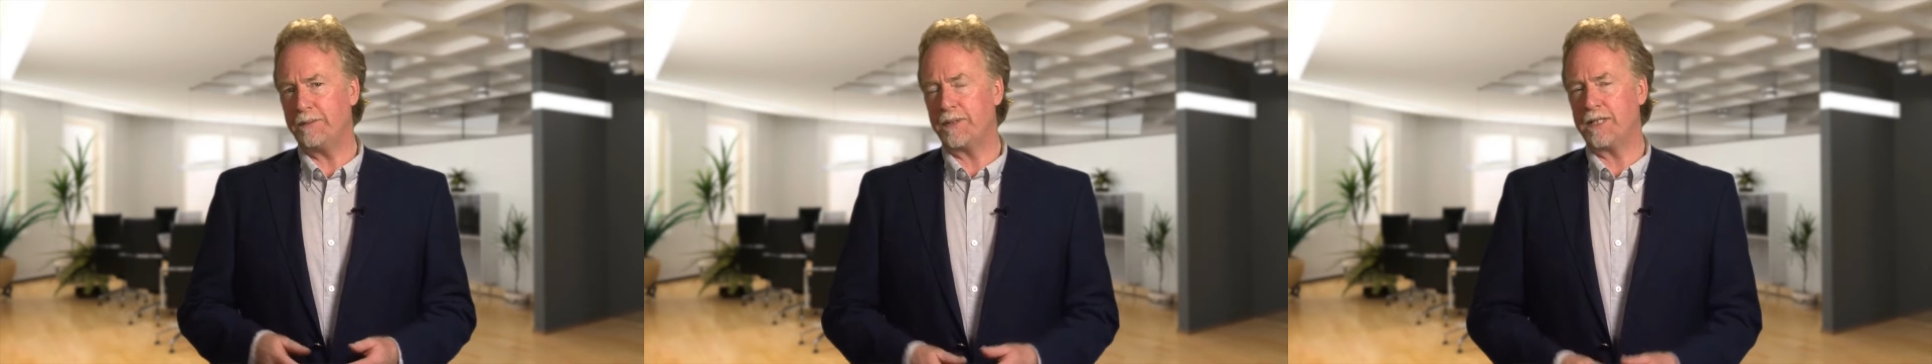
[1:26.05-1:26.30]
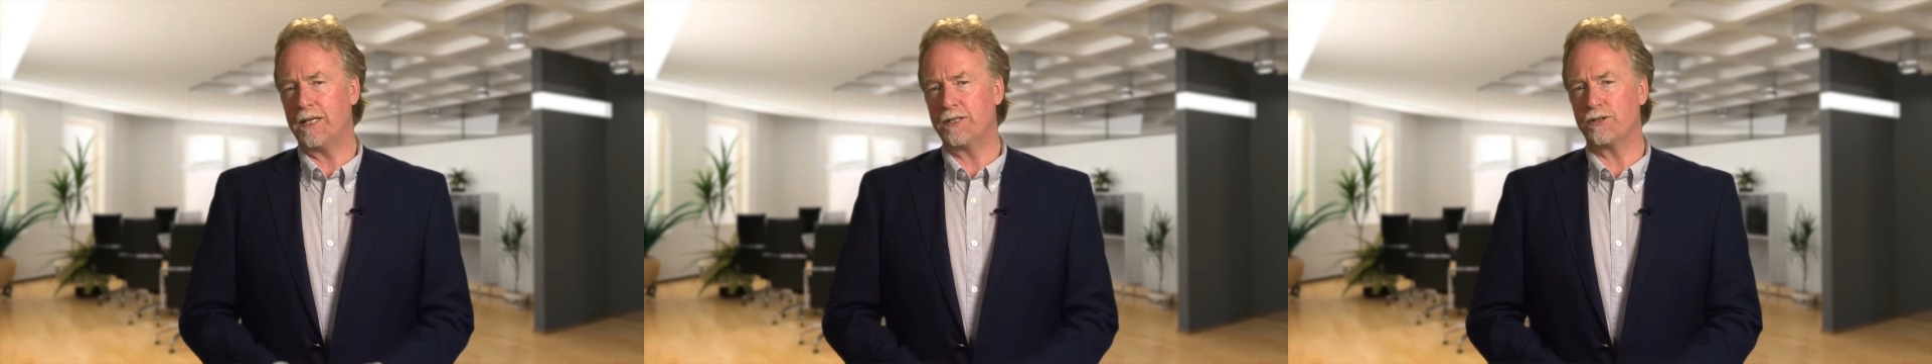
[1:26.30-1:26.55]

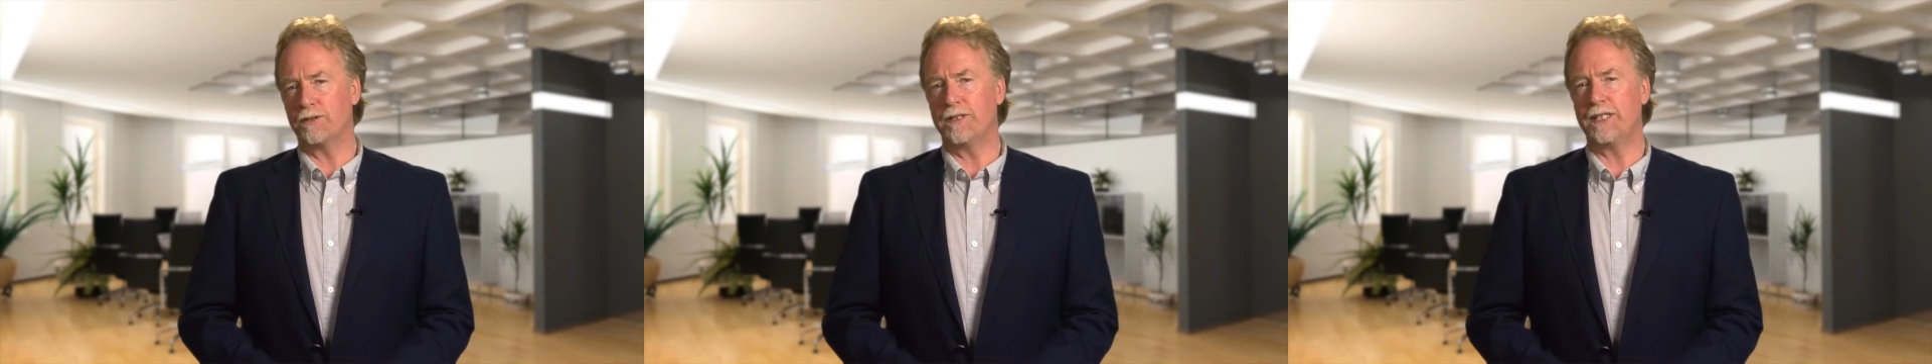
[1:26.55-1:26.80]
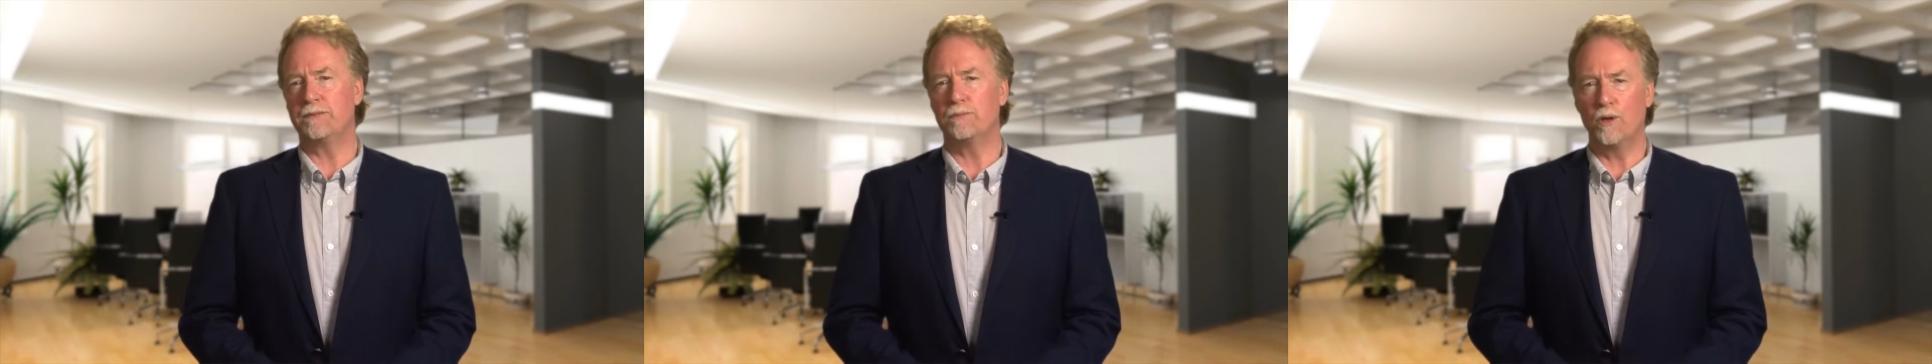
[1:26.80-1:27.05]
potential of
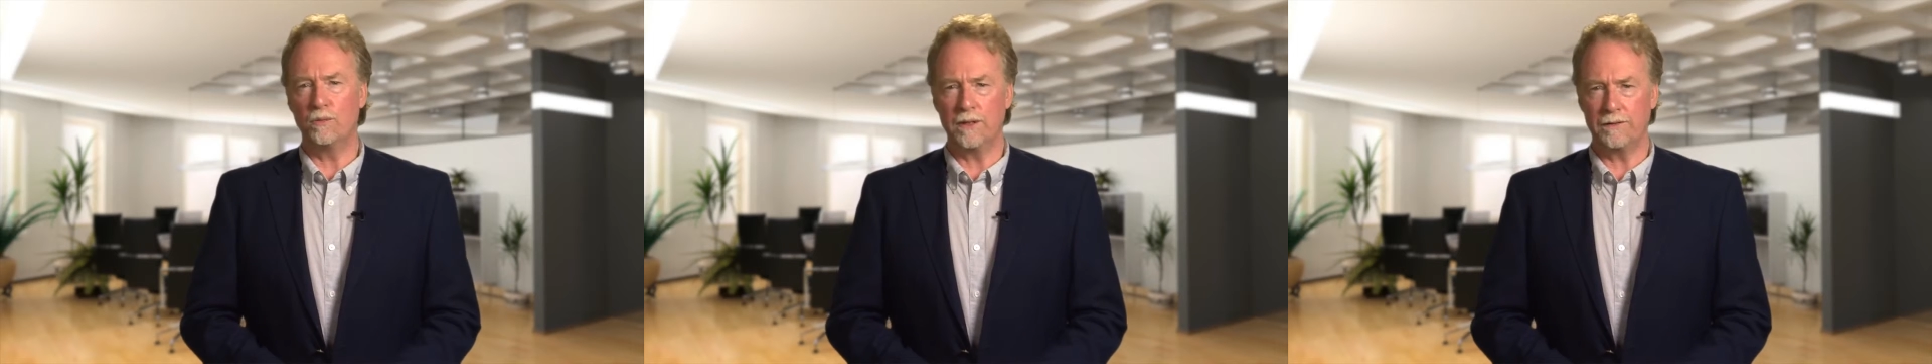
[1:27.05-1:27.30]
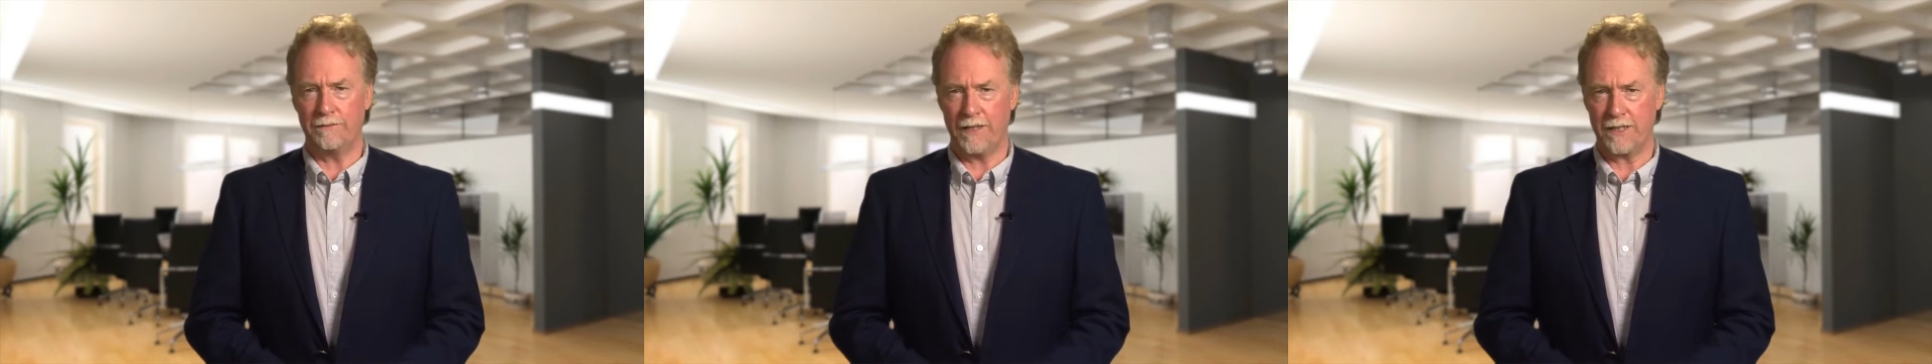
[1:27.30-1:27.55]
these
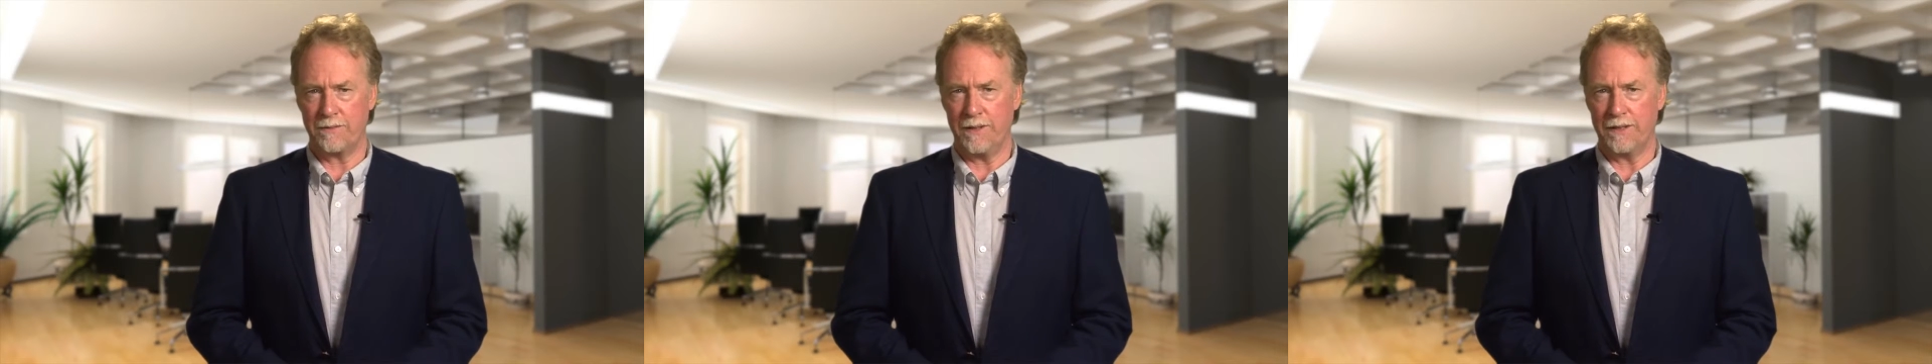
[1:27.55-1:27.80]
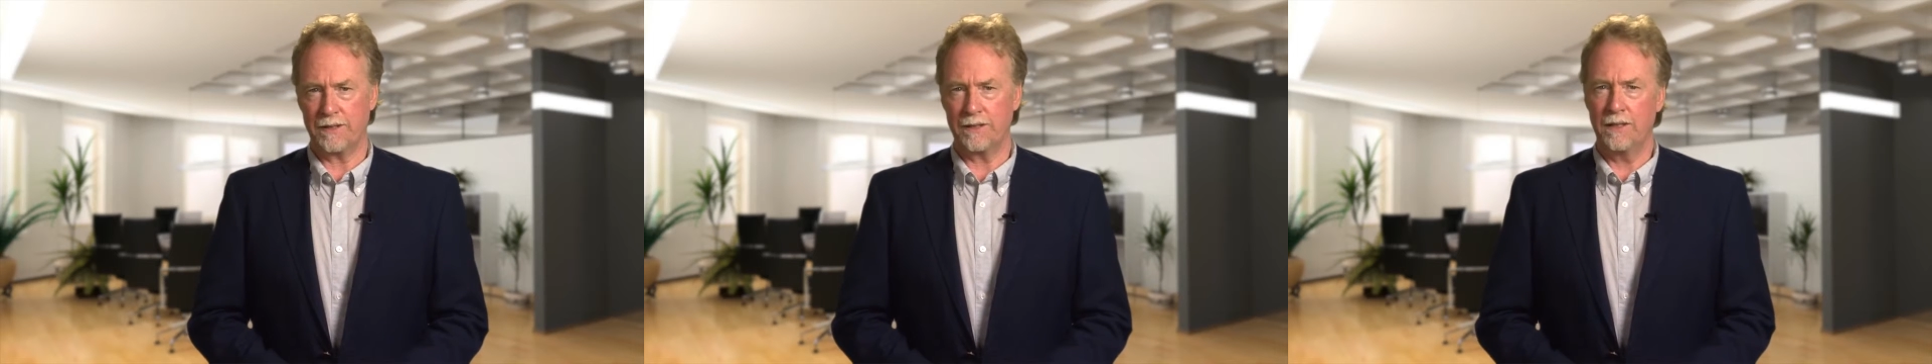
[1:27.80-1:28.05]
mobile
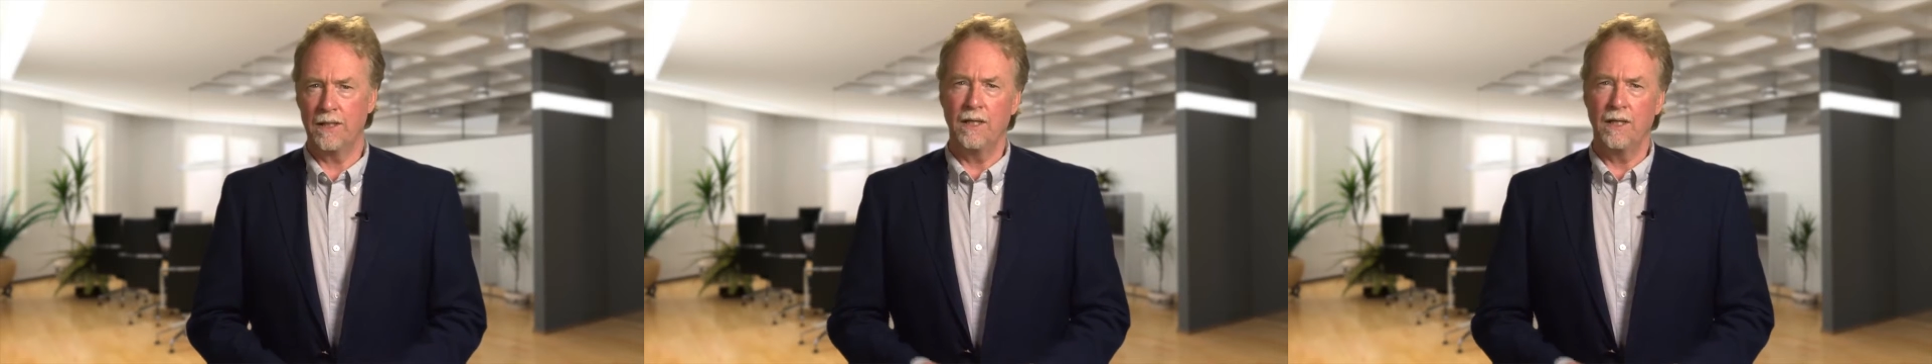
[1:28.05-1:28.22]
investments,